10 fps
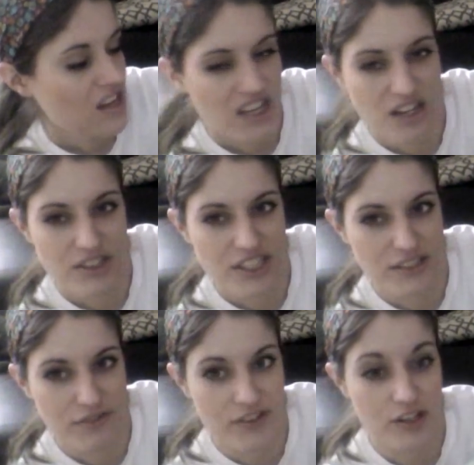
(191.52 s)
It just
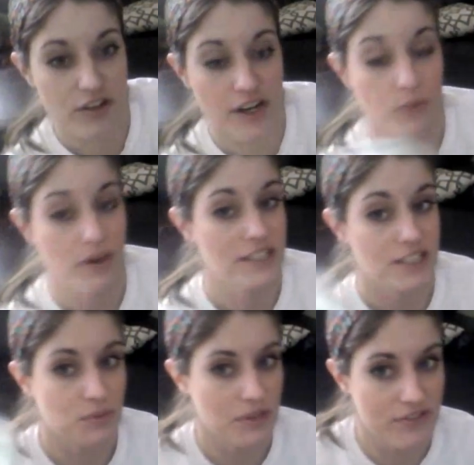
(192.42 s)
doesn't feel great, whereas
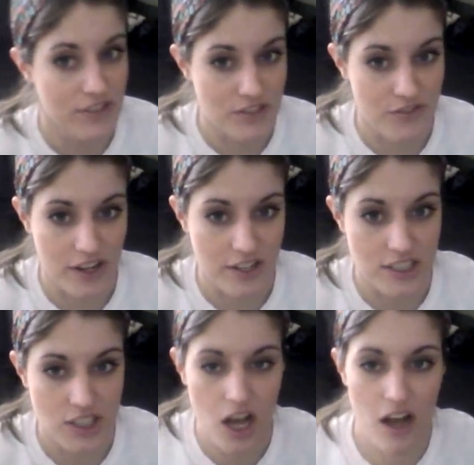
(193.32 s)
this one feels very
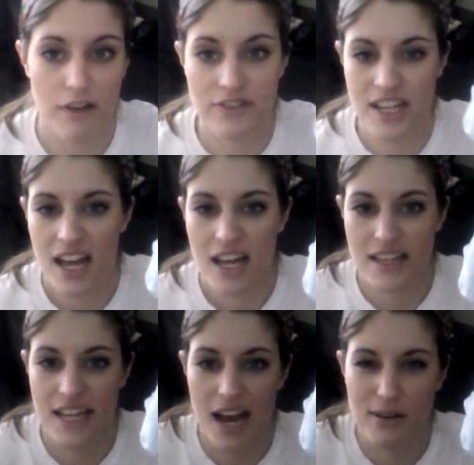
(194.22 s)
soft.
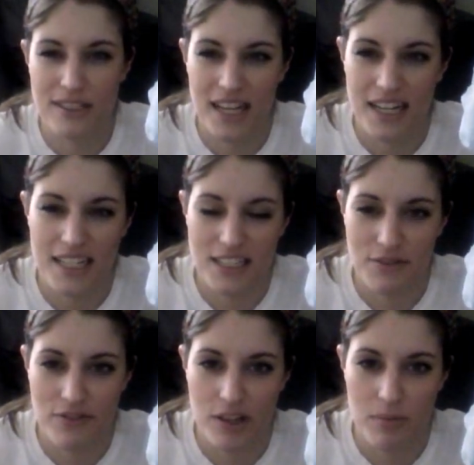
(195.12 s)
The outside
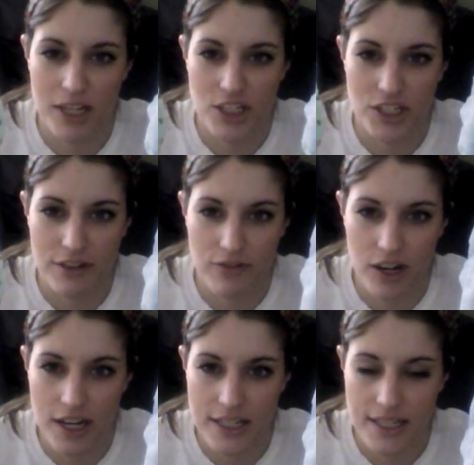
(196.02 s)
doesn't feel much
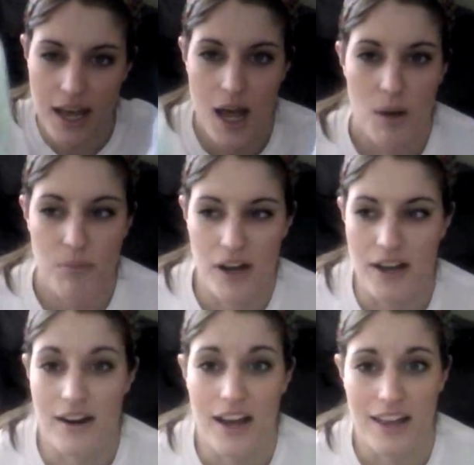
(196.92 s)
different,
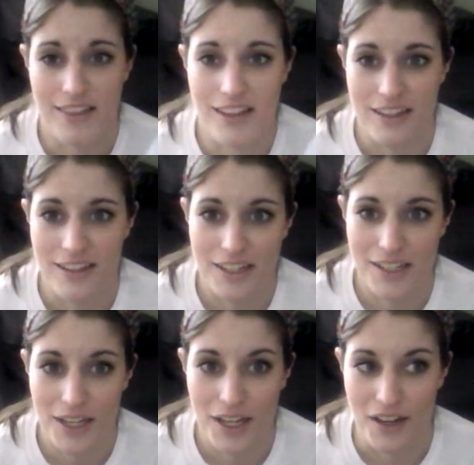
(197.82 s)
but I
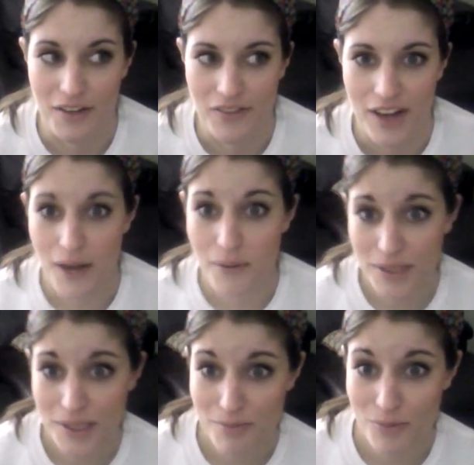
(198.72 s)
think if I
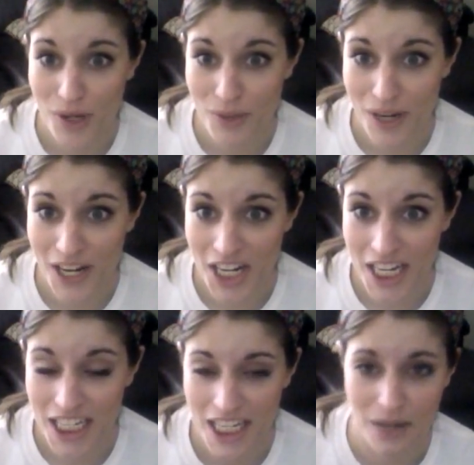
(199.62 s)
was the one wearing
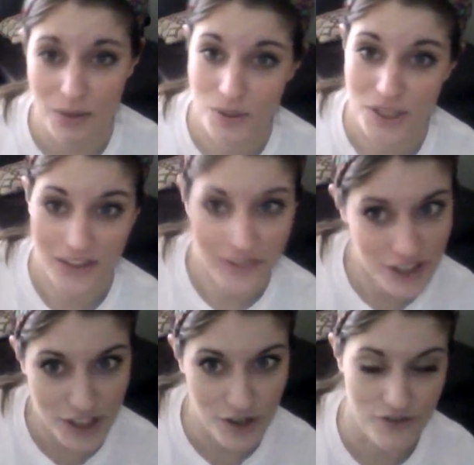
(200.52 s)
it, I would
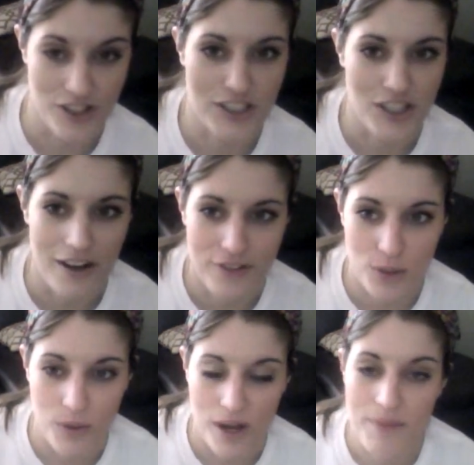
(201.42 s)
definitely go for the
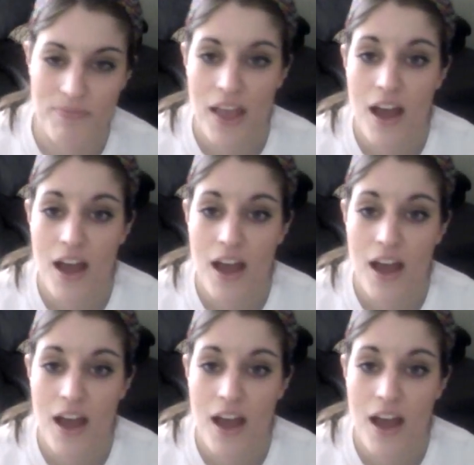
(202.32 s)
softer one.